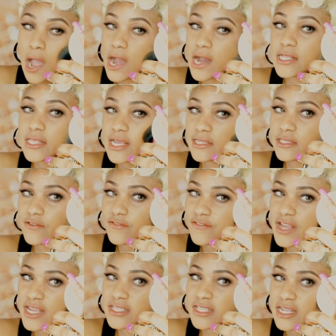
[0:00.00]
I like the
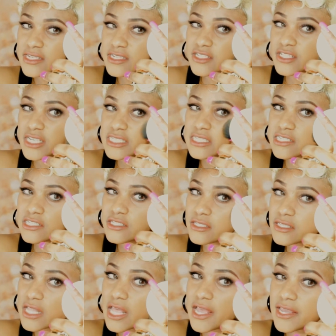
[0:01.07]
fact that it
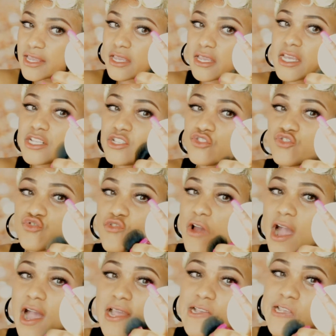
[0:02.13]
doesn't like, it
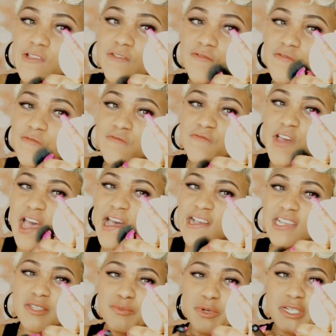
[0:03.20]
dries
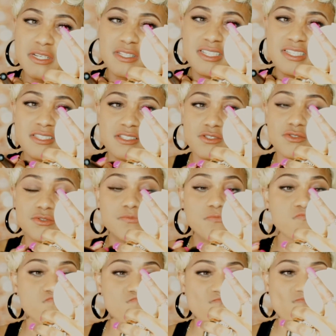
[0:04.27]
fast, but it doesn't,
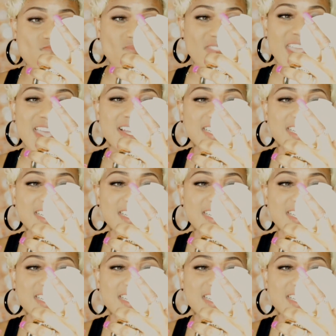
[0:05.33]
mm,